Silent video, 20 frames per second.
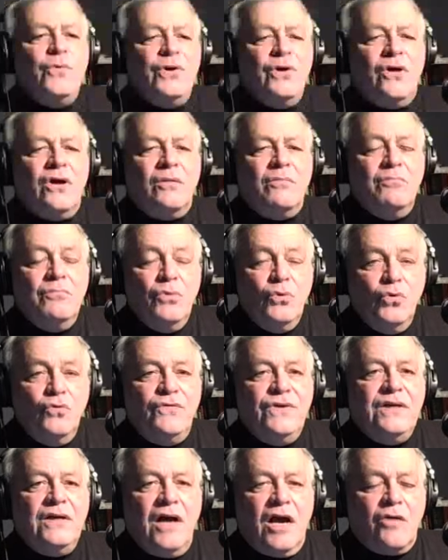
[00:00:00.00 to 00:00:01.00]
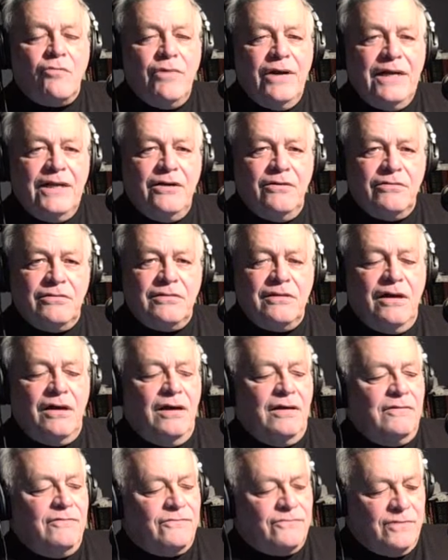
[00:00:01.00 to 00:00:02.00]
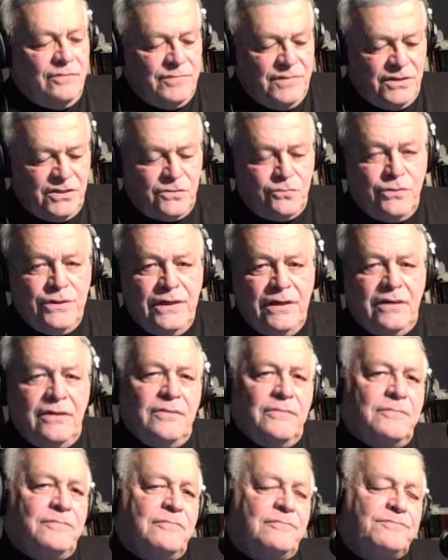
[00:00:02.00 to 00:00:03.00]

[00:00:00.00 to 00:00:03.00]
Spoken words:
We are moving our radiothon from this week.